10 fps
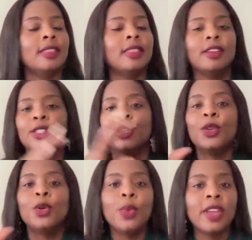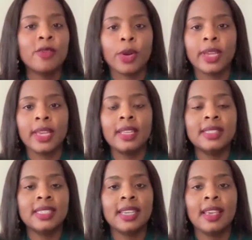There's a new way of working
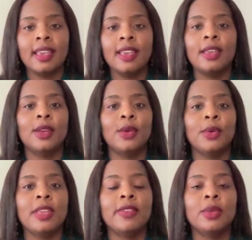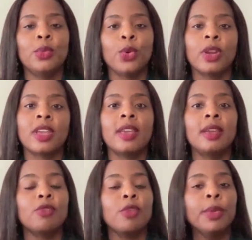today, even
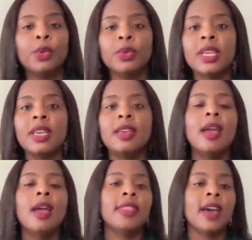working remotely,